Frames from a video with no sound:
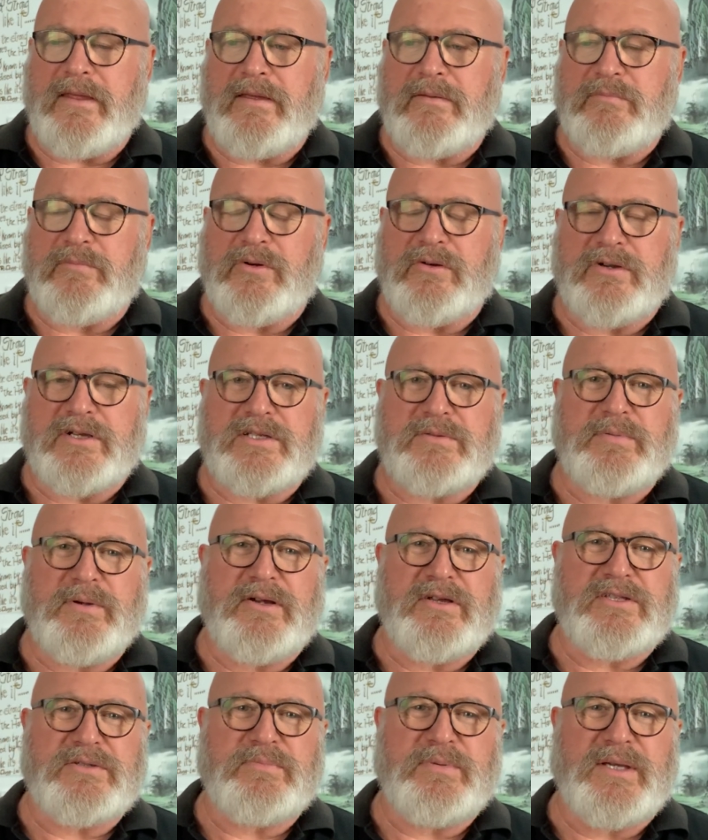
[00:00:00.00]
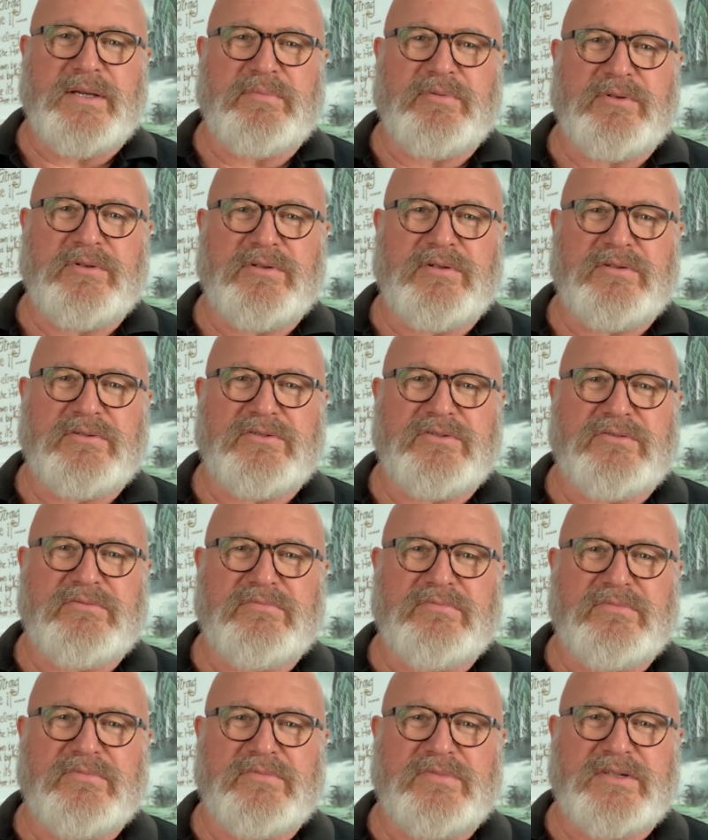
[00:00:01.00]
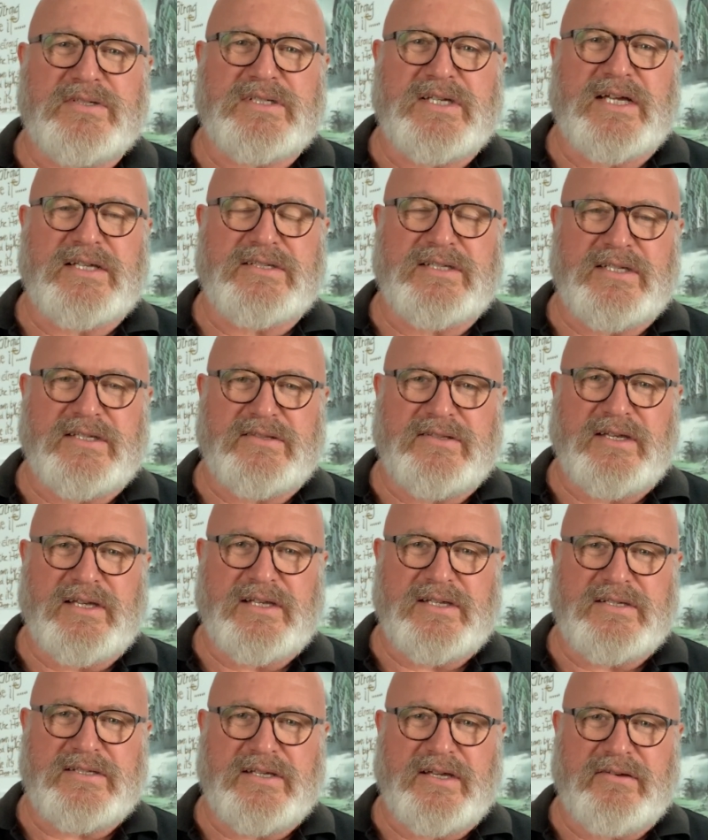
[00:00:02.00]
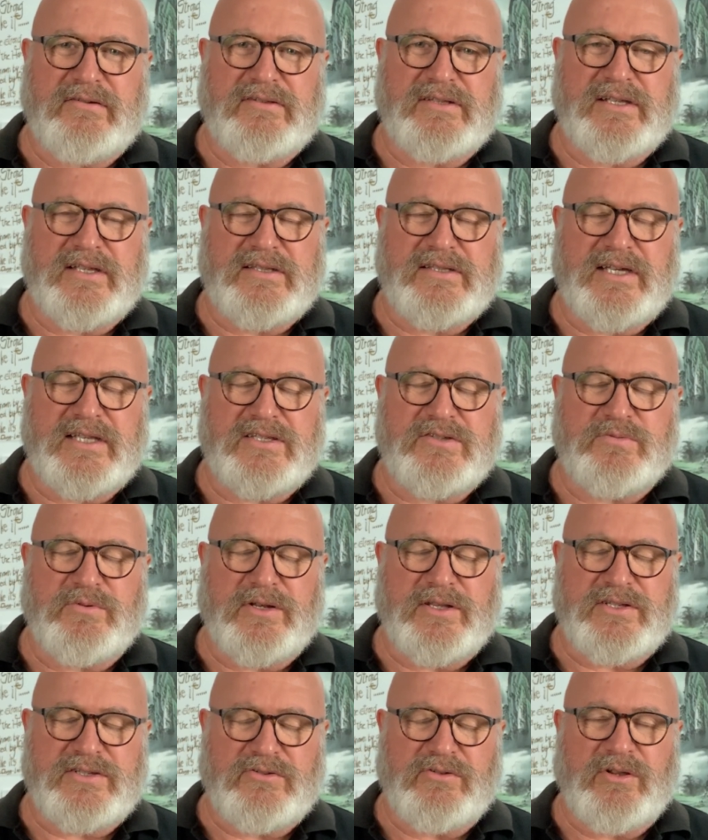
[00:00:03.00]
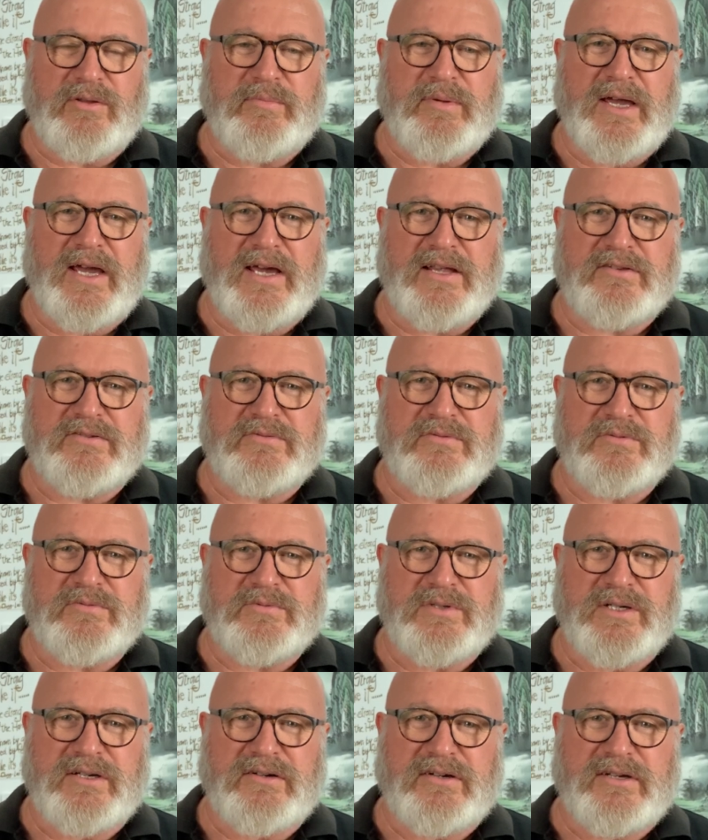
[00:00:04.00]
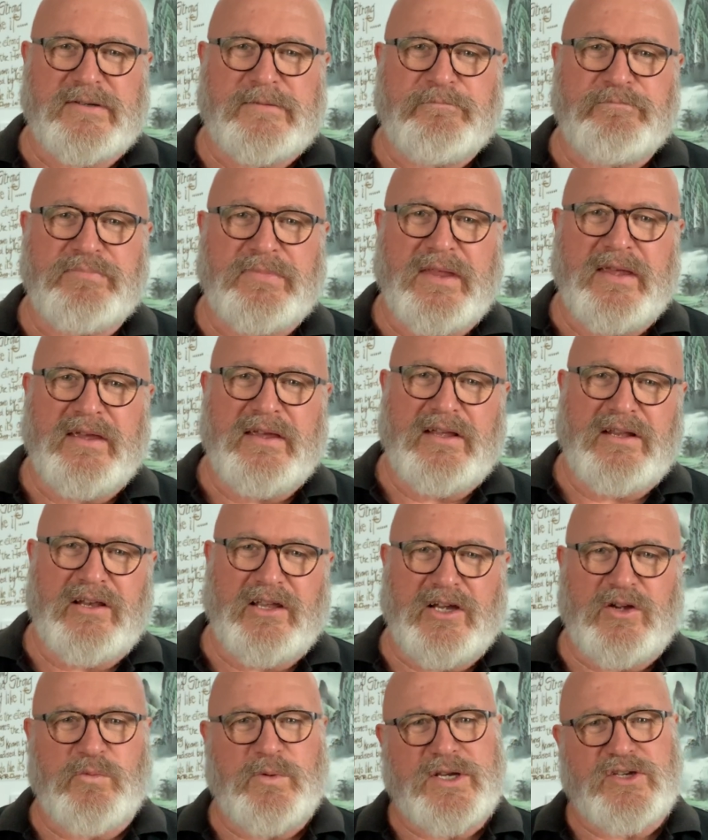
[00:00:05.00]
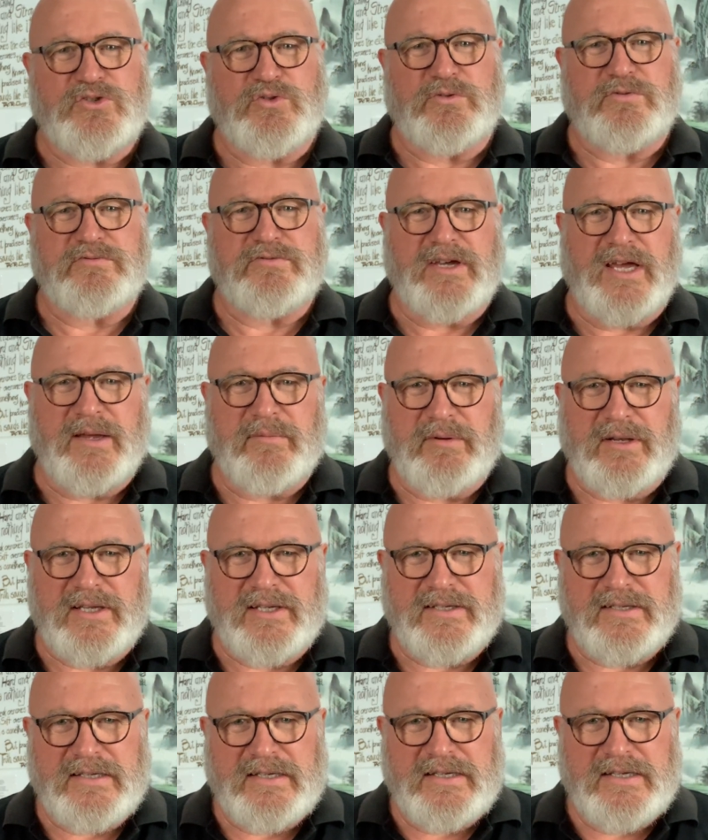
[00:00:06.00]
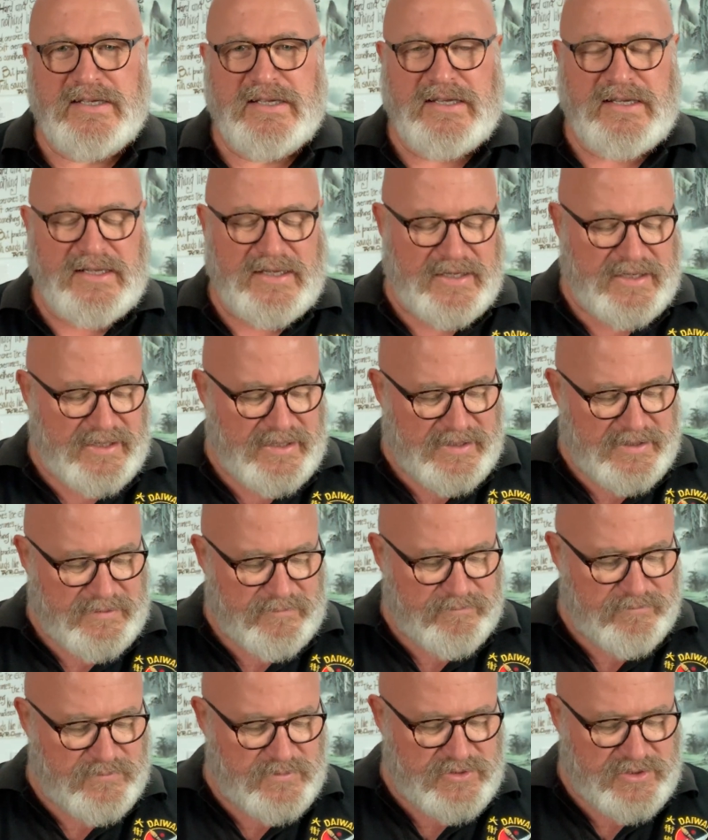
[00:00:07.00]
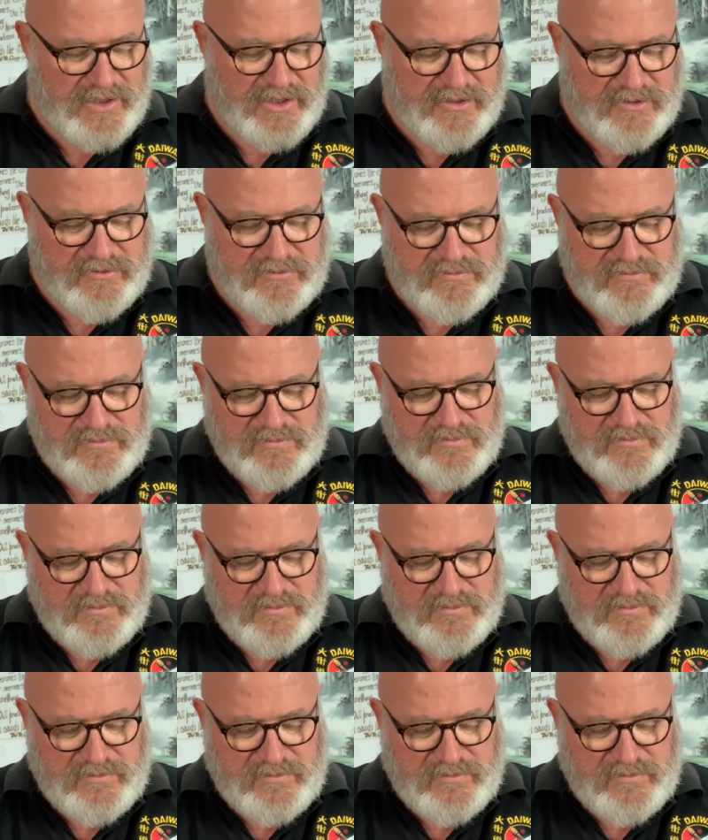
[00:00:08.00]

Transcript: more experienced people discussing things. And that's what it's all about. We're like a Wing Chun family. So